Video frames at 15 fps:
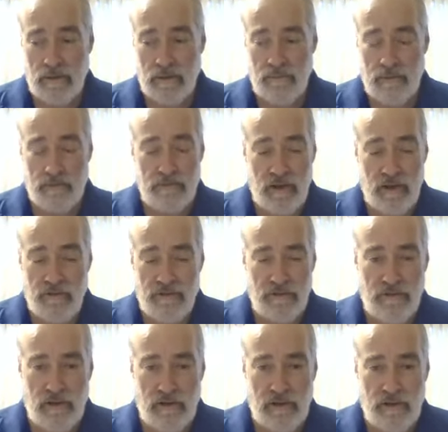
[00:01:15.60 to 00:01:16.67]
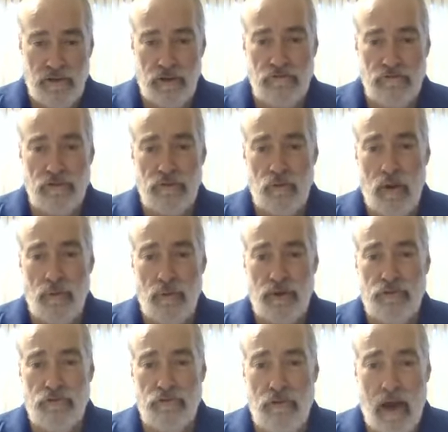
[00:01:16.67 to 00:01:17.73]
let me say this very clearly, the only reason why we
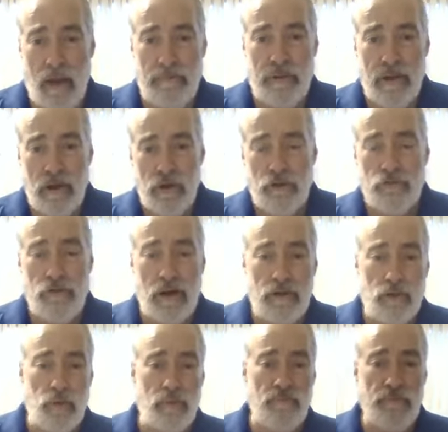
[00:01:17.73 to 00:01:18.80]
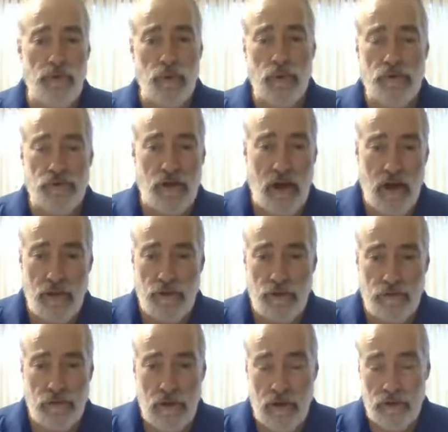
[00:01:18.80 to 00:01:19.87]
dropped trying to influence
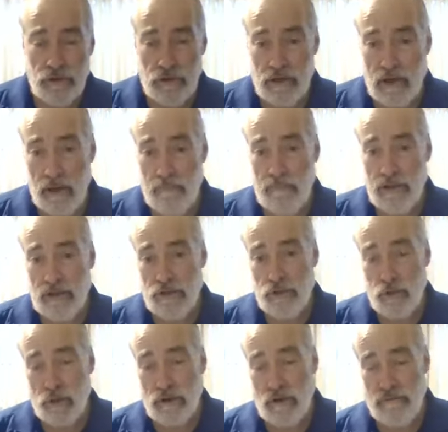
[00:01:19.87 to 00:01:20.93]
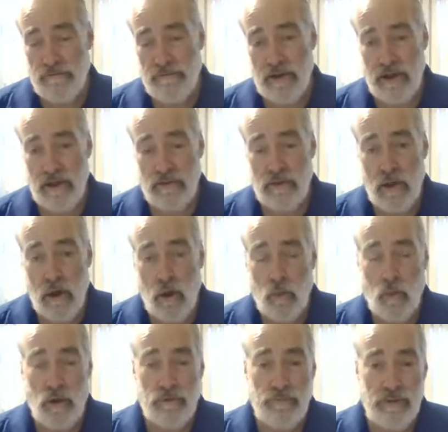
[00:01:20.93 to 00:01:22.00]
others to come and join our faith
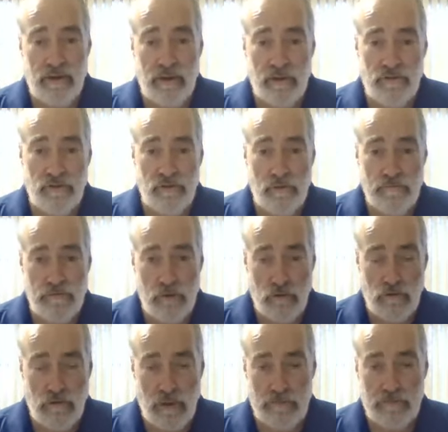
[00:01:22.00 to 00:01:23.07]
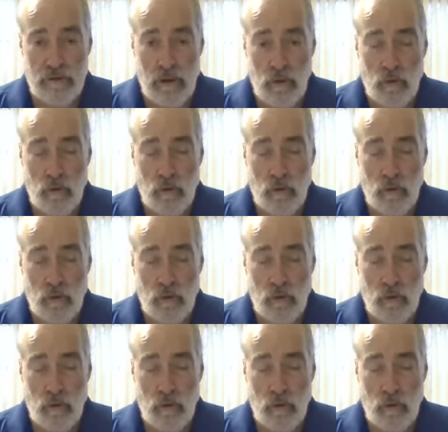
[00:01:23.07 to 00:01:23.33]
was because of the programs,